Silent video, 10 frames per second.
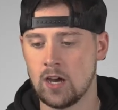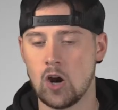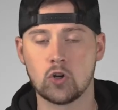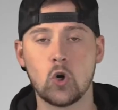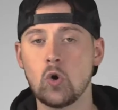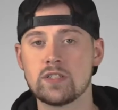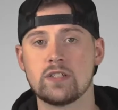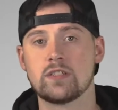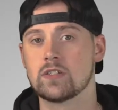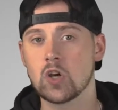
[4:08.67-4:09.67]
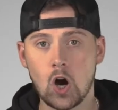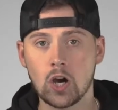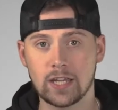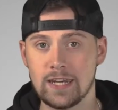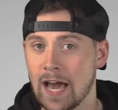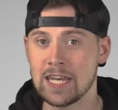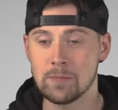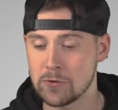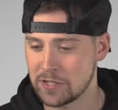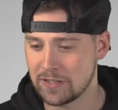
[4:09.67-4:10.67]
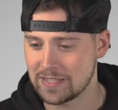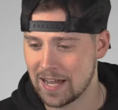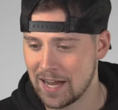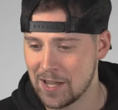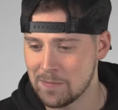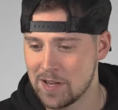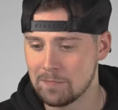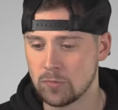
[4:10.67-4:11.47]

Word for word: Our goal isn't to talk 90% of the time,